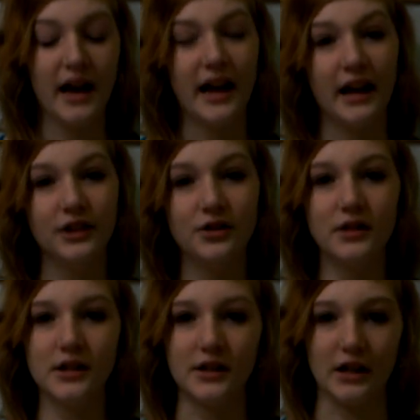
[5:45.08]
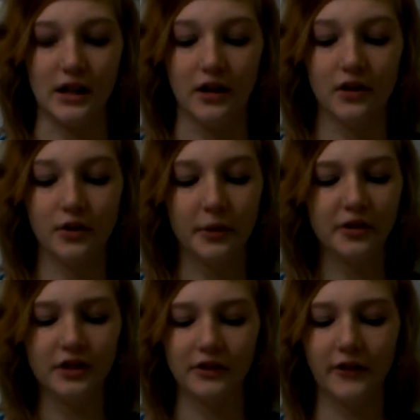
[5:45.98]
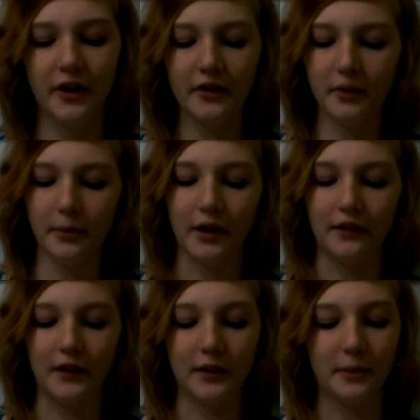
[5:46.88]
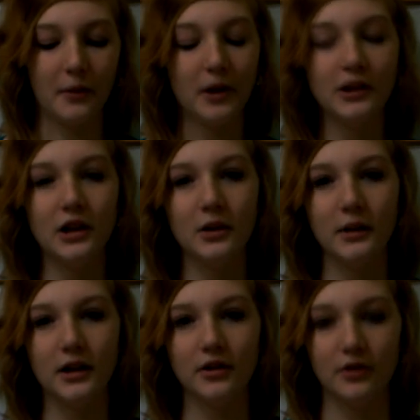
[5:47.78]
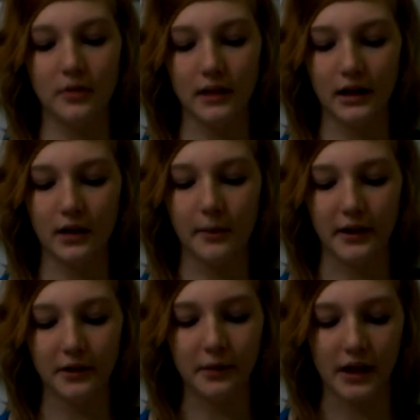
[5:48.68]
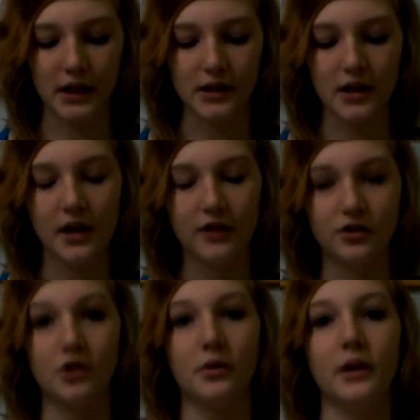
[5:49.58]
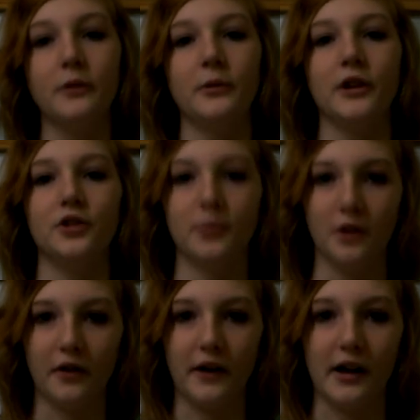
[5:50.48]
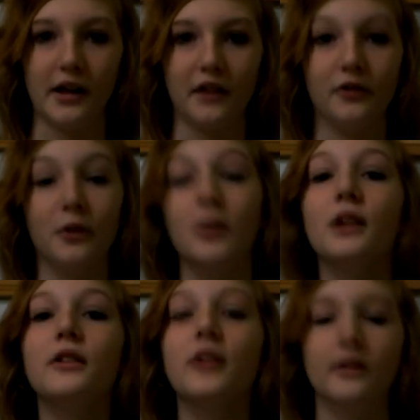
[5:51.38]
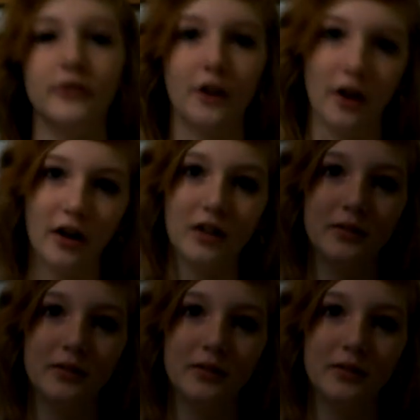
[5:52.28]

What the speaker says: As you can see, the world is far from perfect, but one thing we can do to make it a better place is to quit racial profiling for once and for all.